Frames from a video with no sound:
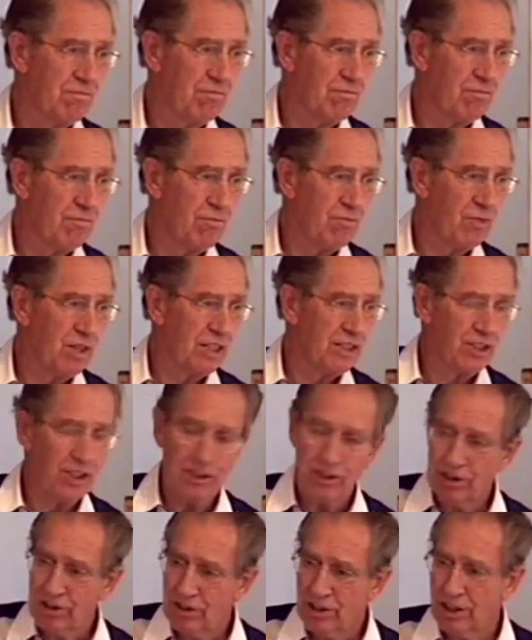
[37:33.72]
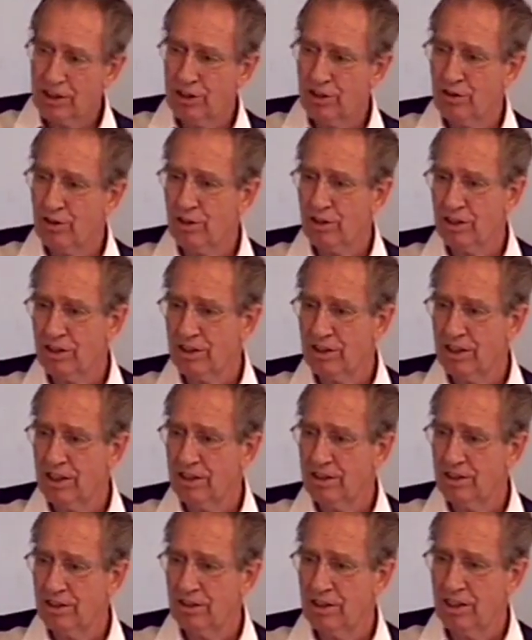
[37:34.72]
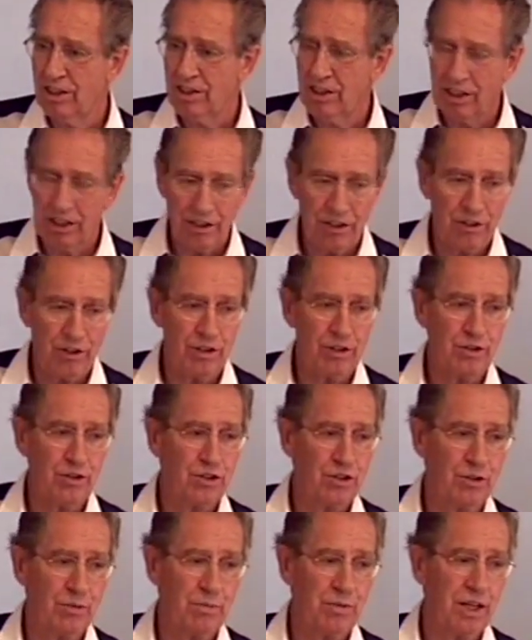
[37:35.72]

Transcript: Such and such an organization, they, they can use some money.